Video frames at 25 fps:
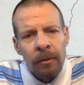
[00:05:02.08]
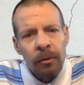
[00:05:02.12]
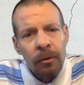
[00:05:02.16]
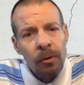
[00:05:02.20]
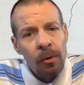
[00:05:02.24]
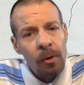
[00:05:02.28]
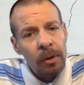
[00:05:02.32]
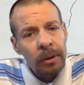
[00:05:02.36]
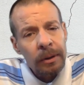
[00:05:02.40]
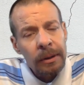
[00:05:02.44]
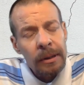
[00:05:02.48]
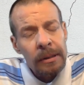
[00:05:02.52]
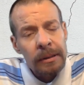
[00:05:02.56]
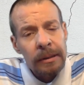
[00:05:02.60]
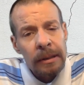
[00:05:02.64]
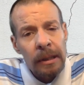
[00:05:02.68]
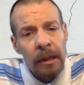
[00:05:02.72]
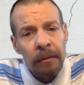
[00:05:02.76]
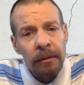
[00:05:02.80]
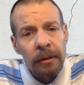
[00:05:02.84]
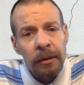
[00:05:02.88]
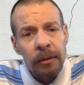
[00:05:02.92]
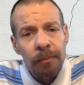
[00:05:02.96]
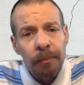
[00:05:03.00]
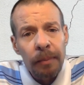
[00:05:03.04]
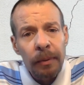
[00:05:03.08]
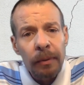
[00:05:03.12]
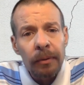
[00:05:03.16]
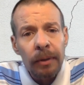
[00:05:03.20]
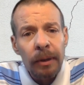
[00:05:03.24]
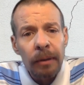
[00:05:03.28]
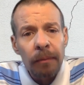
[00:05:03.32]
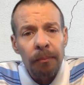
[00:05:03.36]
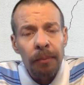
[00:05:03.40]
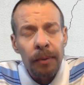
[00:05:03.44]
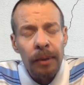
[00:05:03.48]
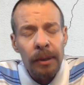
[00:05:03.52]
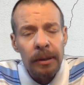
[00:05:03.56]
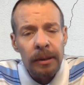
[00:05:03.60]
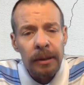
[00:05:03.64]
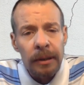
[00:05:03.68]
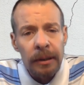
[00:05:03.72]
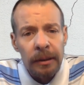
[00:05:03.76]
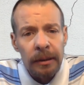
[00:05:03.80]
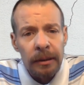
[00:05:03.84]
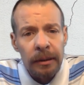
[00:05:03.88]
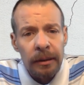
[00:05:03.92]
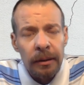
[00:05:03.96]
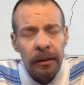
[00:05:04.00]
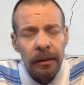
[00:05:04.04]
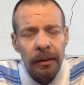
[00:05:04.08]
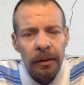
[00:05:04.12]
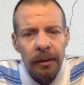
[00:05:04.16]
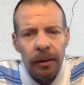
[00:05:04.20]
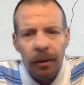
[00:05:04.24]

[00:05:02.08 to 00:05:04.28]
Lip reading: North and South is building bridges.